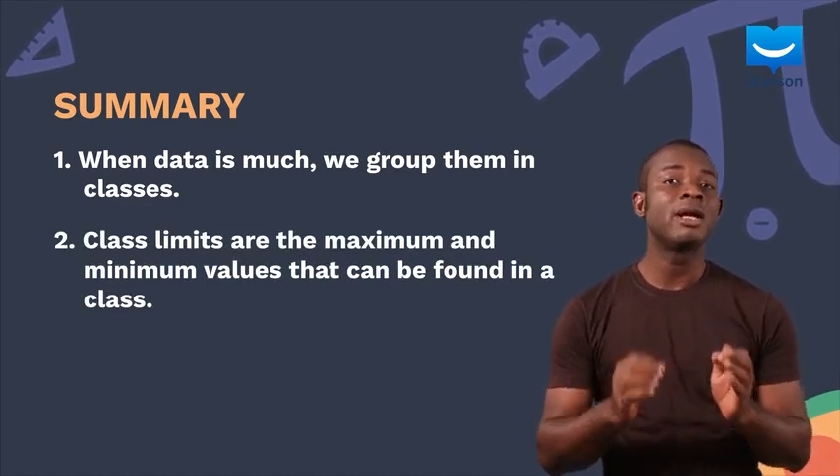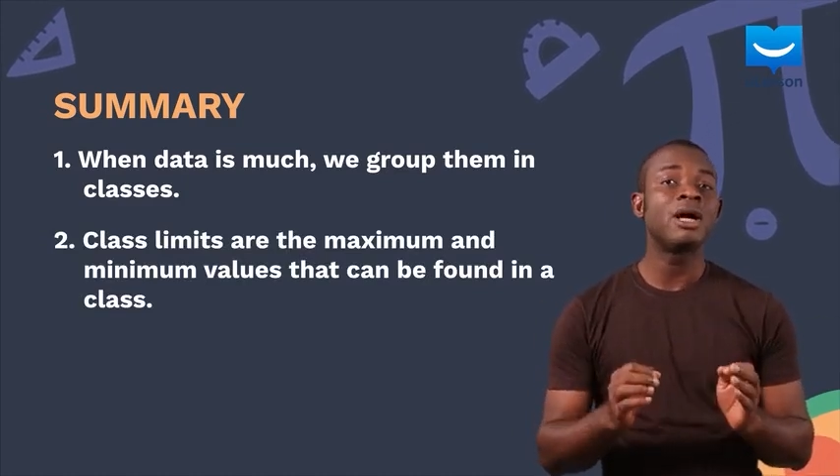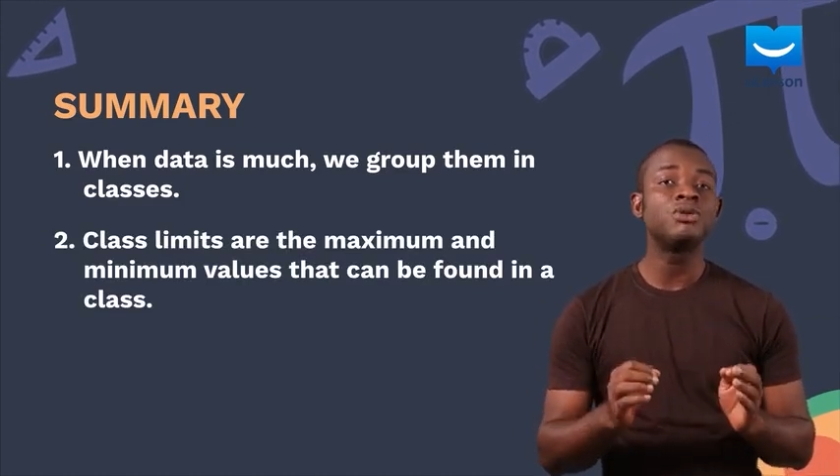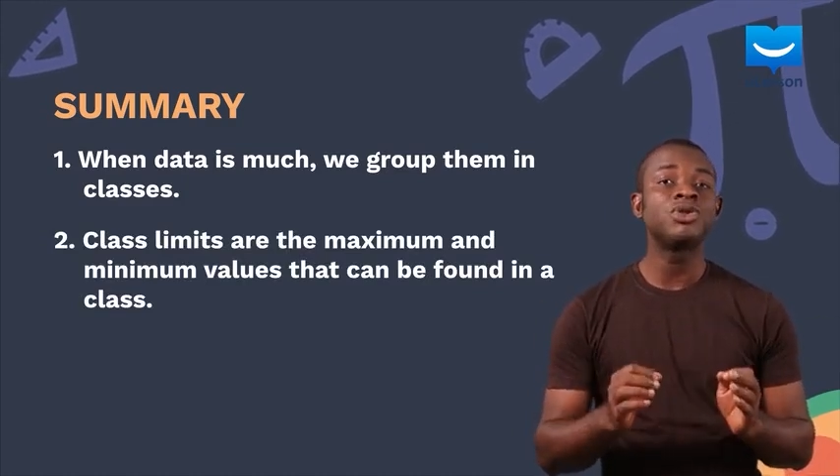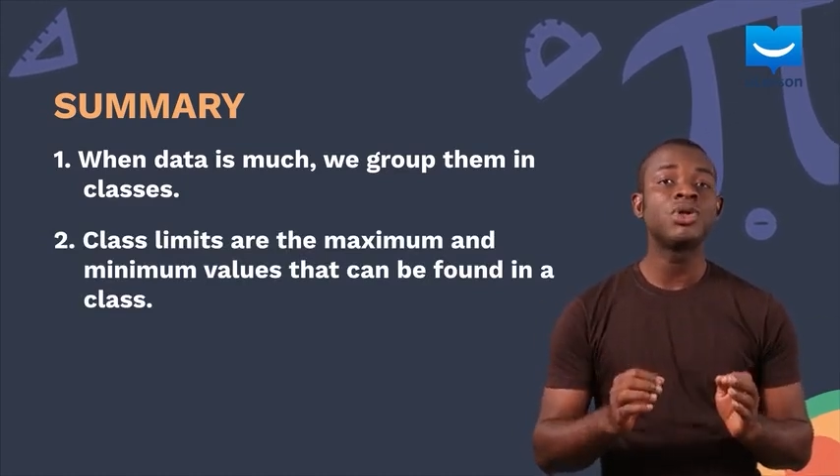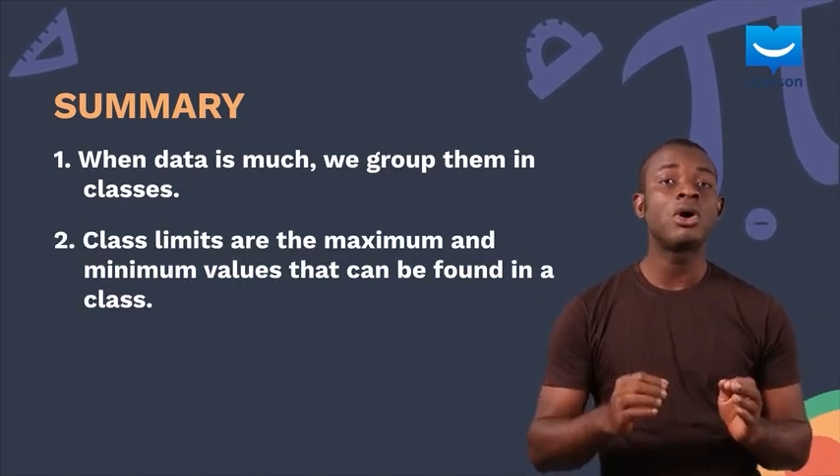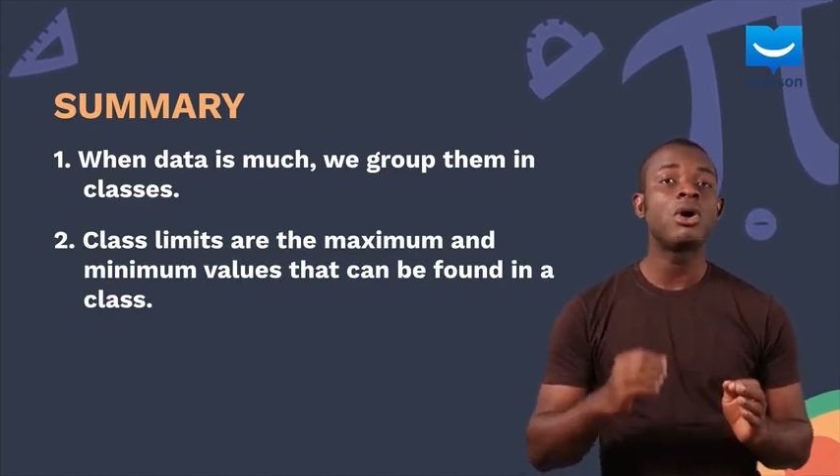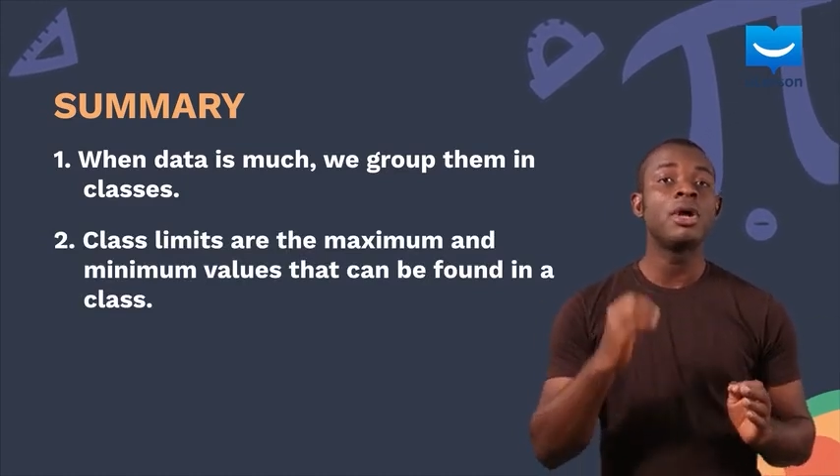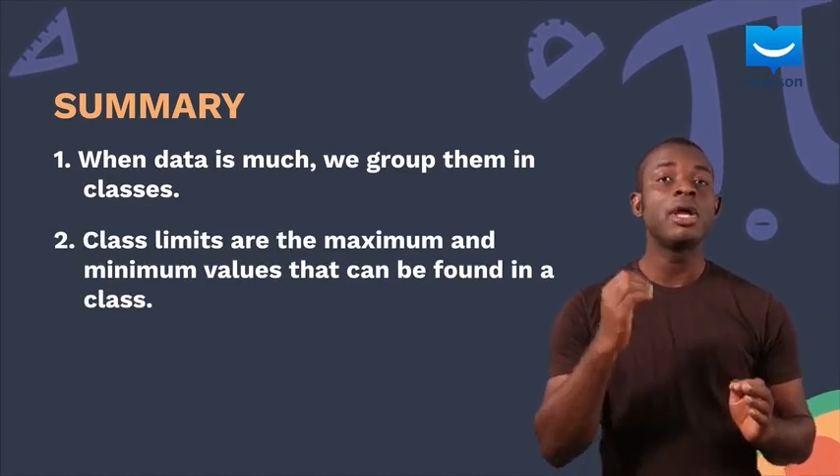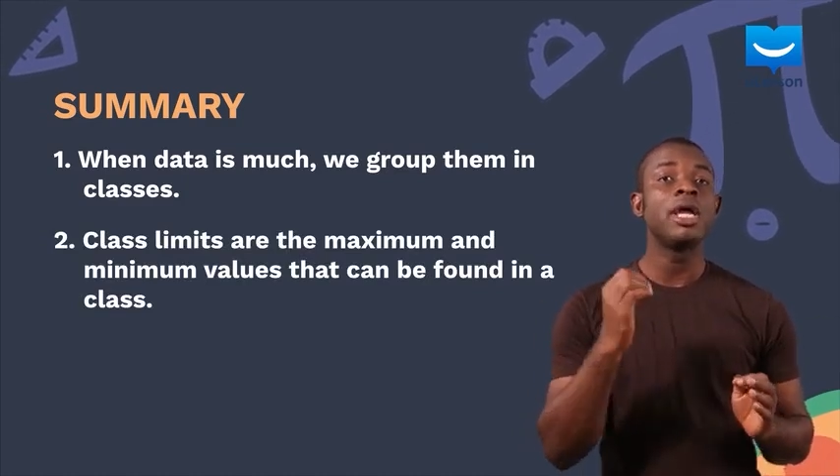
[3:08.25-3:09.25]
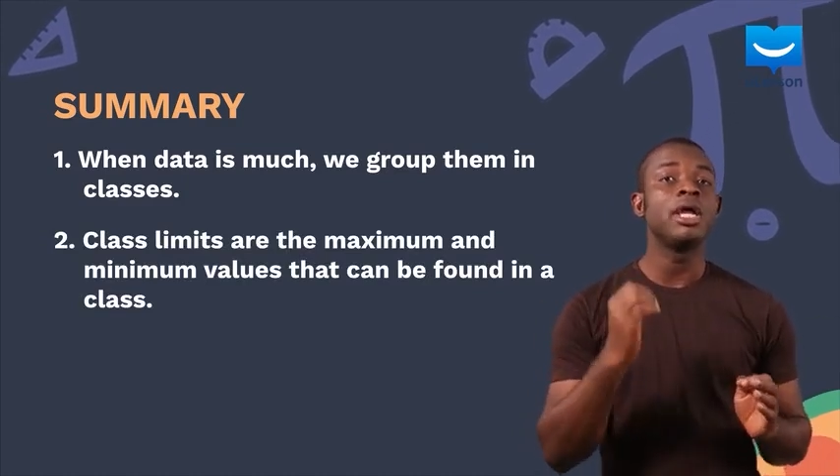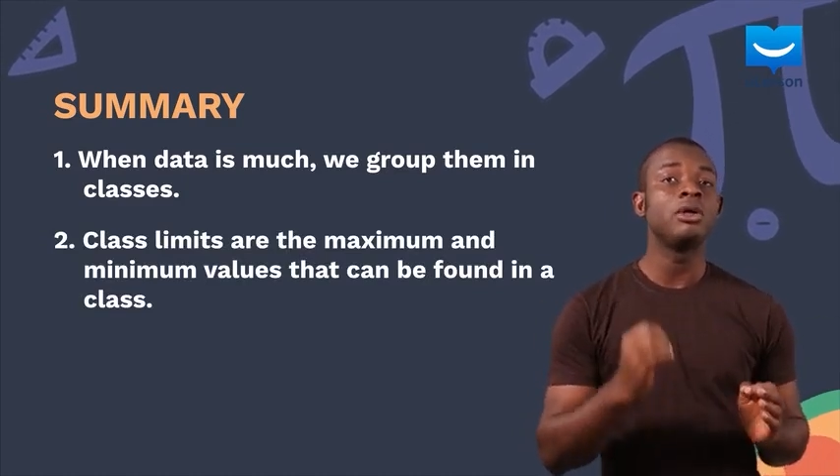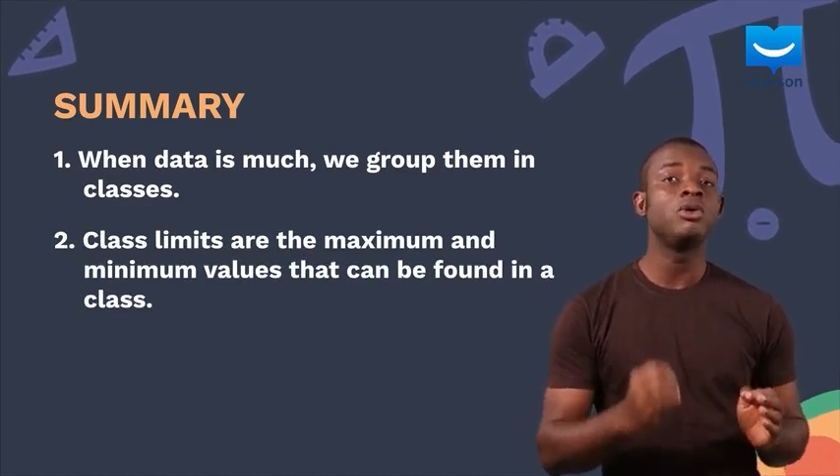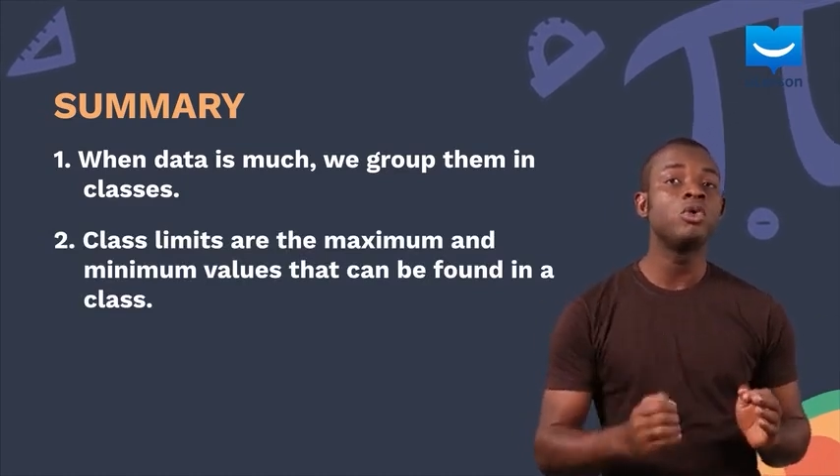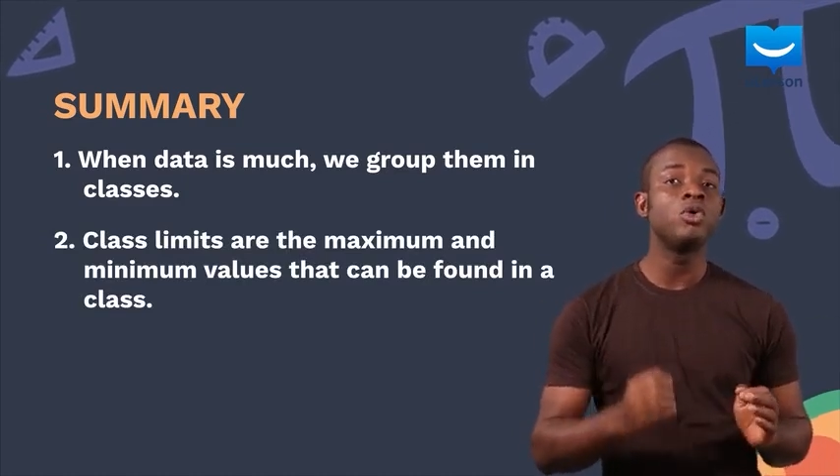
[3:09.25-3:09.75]
now draw a
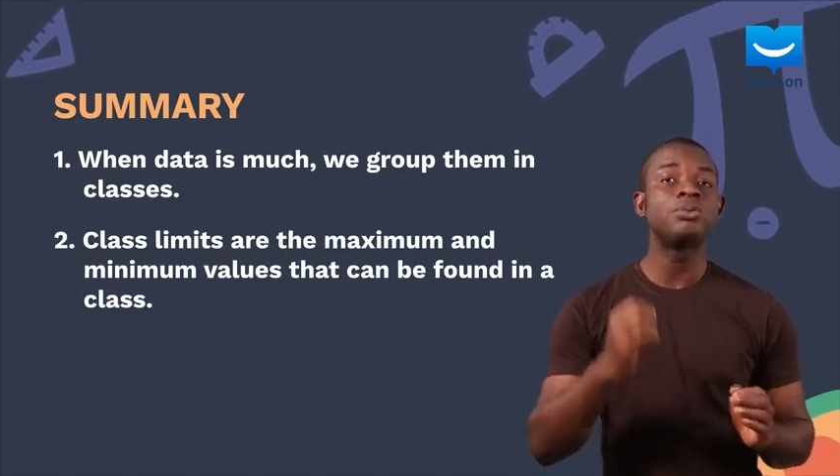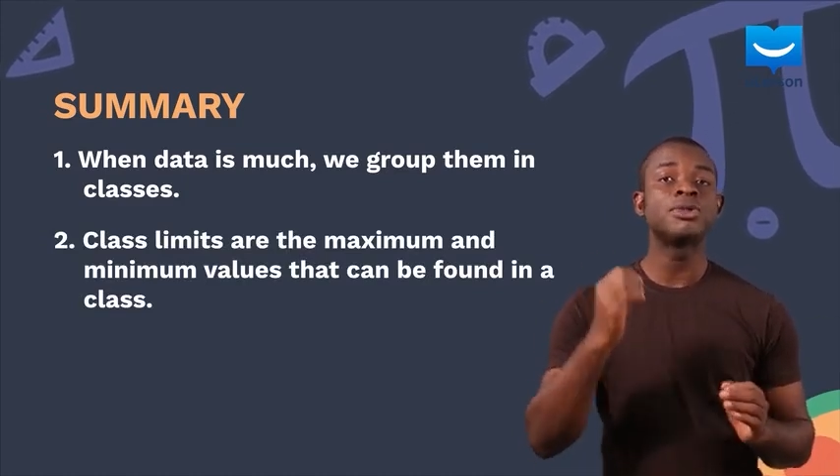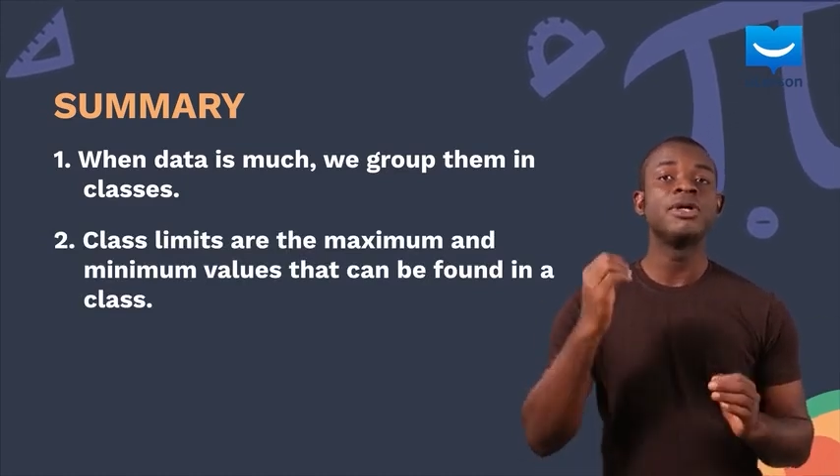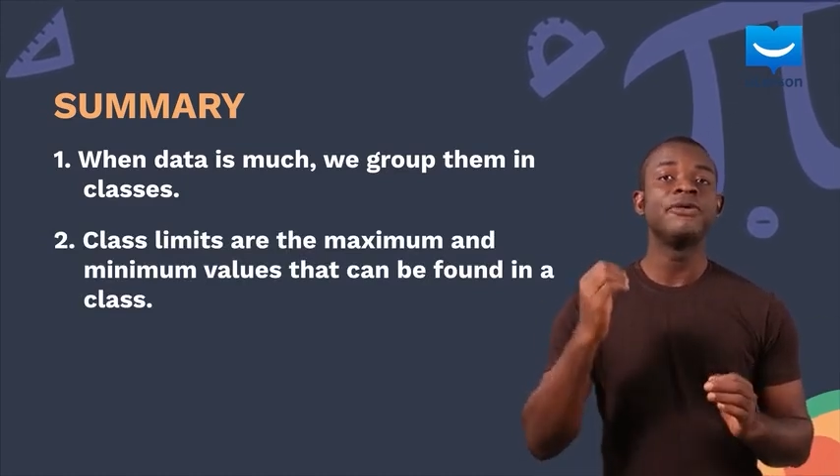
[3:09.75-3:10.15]
grouped